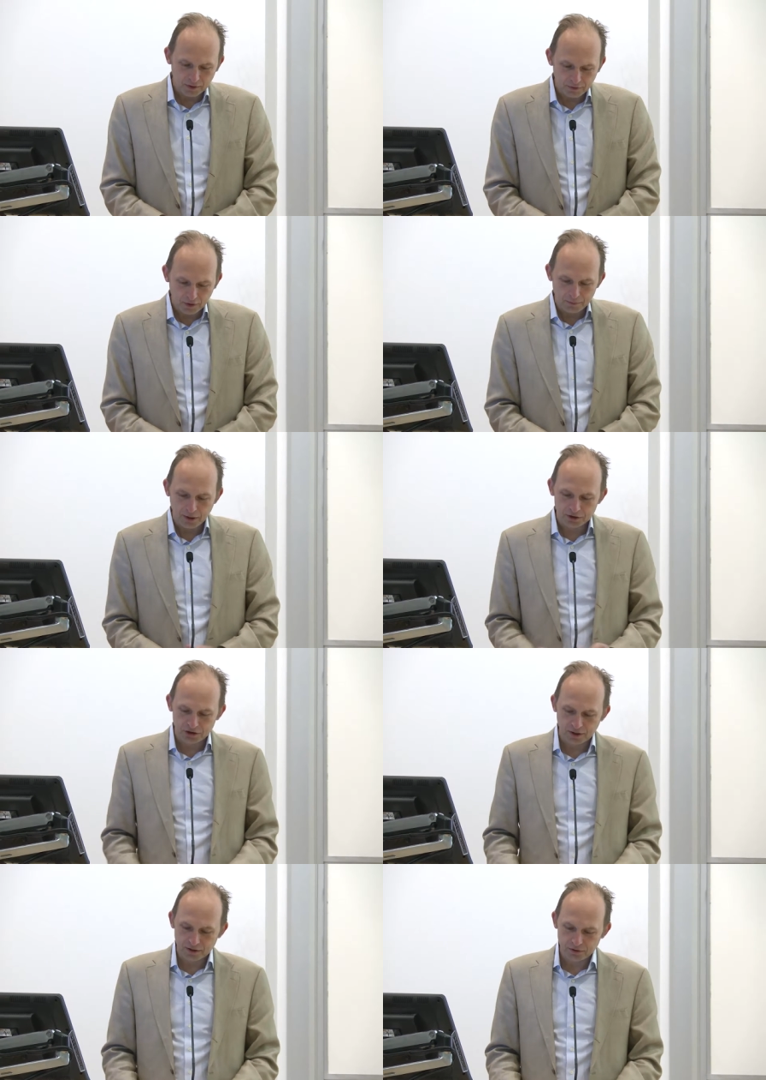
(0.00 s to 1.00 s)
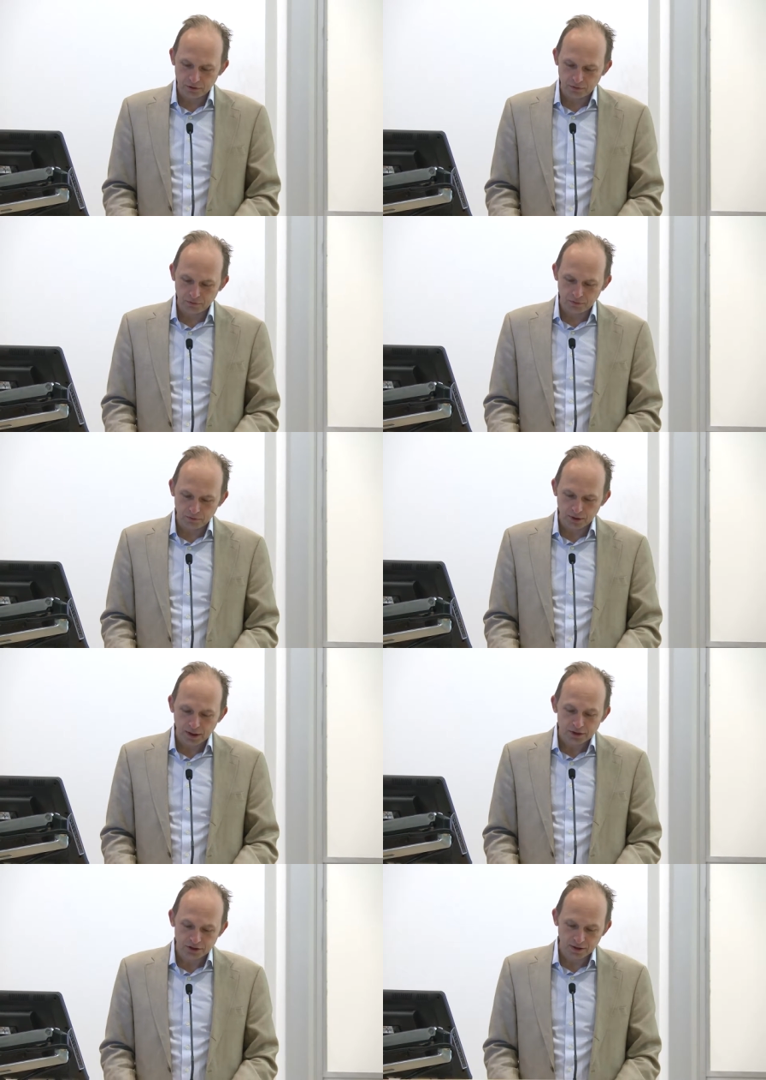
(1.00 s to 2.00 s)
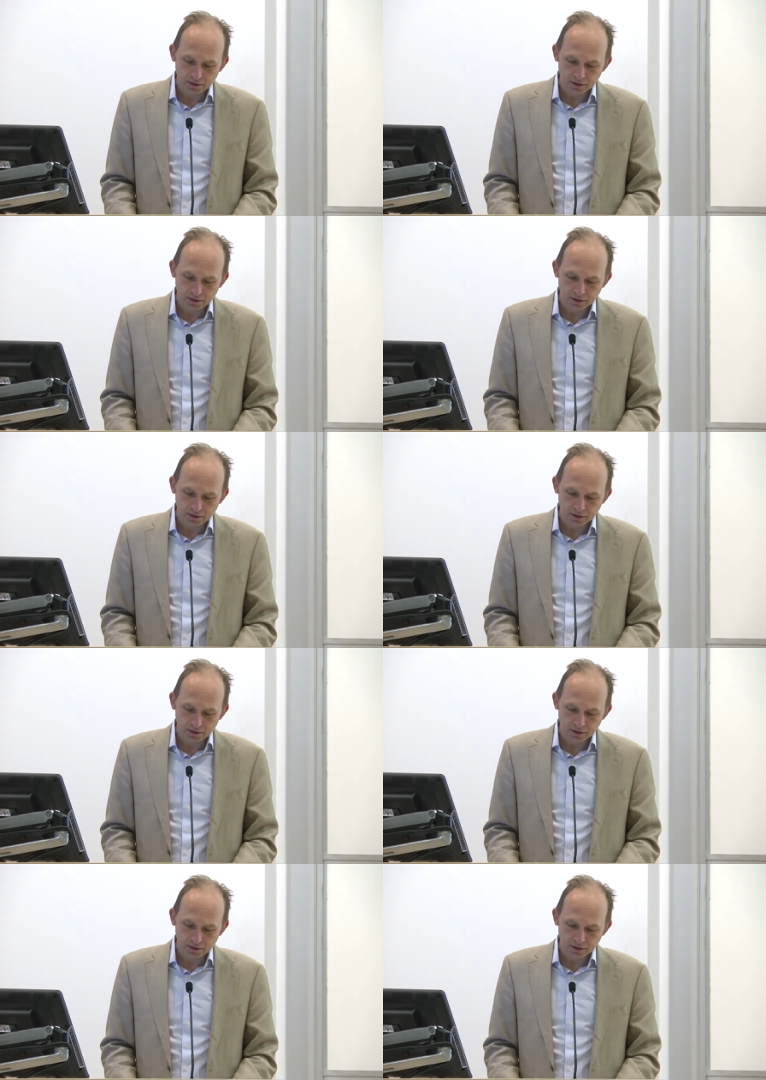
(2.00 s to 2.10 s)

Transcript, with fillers: very much in the sort of religion,